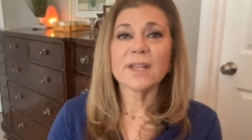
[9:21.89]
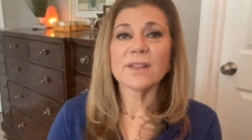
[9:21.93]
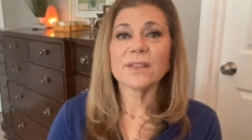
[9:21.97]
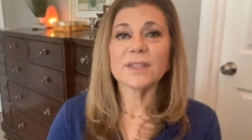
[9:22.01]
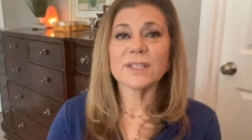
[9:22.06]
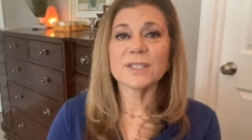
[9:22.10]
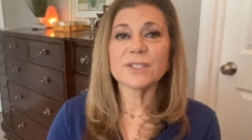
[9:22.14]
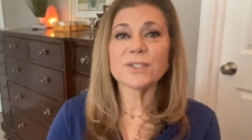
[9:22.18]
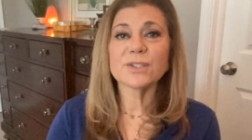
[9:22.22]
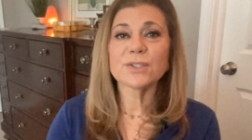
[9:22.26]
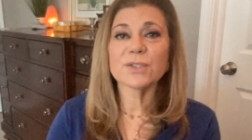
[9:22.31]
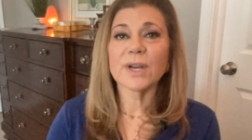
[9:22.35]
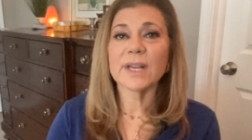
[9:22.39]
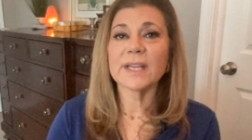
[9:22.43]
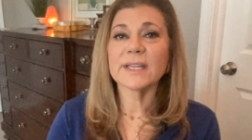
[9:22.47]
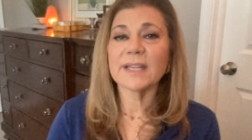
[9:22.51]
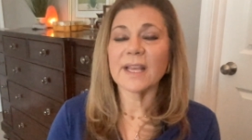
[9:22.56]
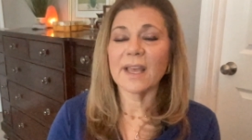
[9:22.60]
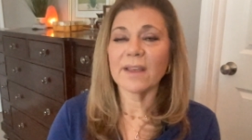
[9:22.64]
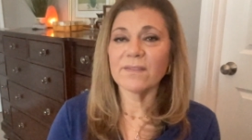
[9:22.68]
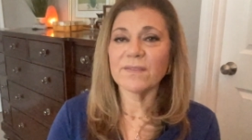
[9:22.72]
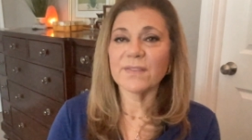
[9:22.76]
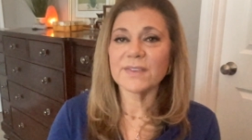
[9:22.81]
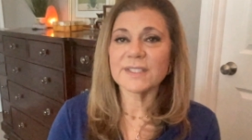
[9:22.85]
This trend
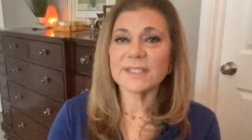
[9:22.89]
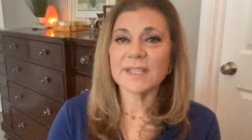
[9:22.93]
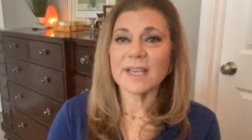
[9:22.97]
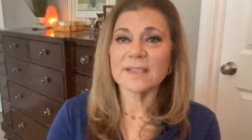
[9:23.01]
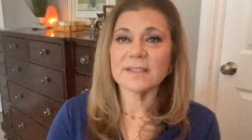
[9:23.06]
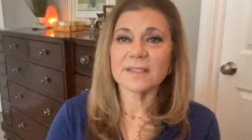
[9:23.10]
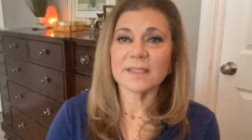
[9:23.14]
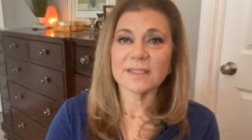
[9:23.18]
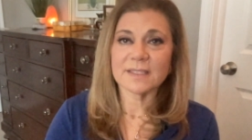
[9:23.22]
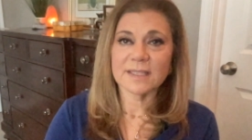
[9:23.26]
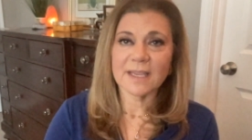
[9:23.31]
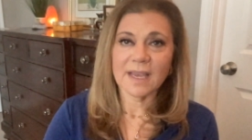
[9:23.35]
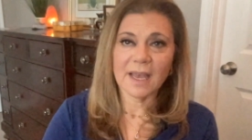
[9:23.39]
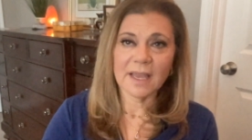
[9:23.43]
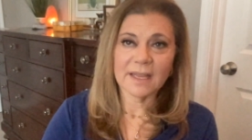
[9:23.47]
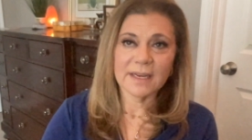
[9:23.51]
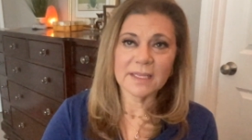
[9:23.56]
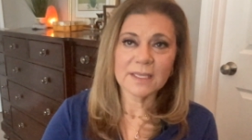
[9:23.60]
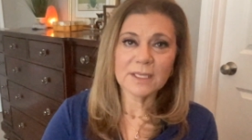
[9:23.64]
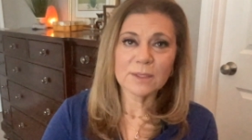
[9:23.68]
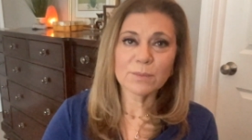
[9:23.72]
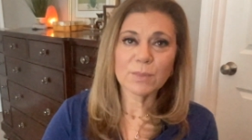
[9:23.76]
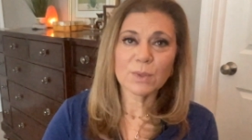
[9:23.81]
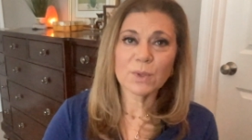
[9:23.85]
emphasizes
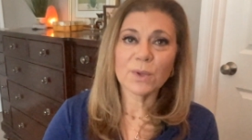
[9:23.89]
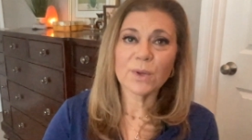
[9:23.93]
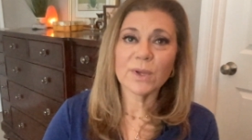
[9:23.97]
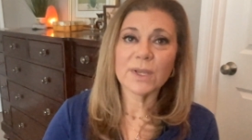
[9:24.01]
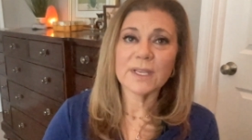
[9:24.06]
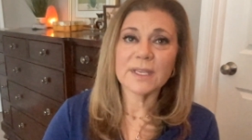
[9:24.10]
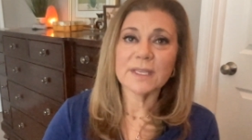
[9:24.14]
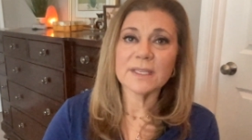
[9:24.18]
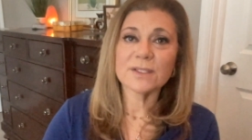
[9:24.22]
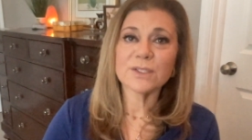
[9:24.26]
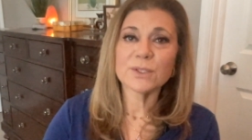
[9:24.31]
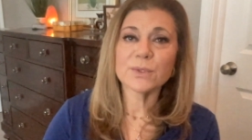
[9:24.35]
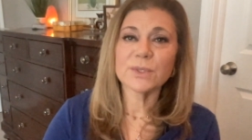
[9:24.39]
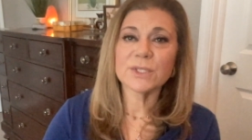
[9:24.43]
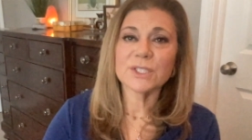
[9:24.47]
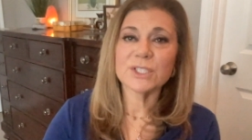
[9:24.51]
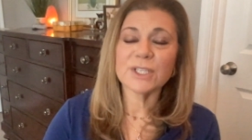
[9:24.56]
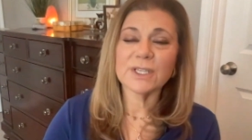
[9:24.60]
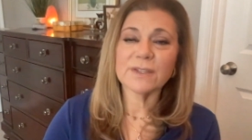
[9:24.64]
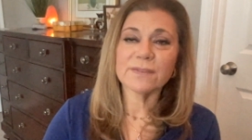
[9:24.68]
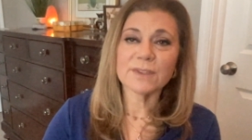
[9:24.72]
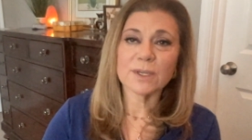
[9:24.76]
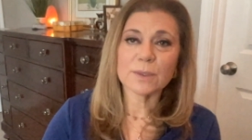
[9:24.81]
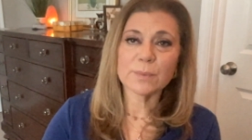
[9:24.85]
guiding employees to
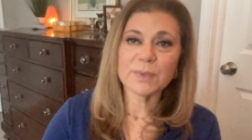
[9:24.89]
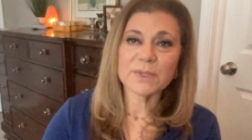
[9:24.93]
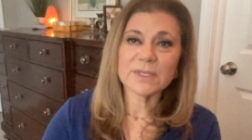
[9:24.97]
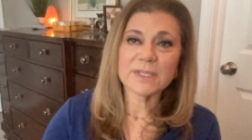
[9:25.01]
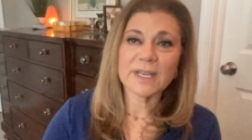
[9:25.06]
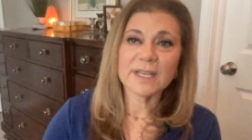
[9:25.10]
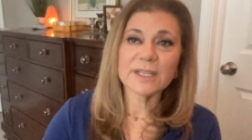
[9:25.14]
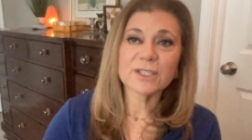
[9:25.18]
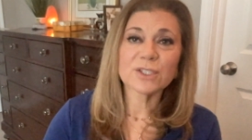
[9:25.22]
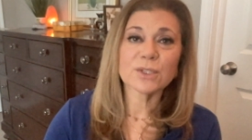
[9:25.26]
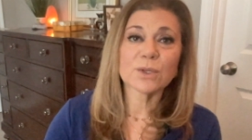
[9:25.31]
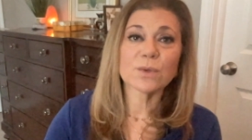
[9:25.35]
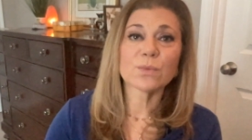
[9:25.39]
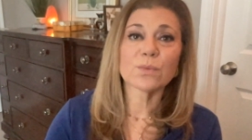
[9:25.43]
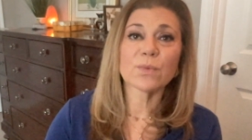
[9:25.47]
achieve their potential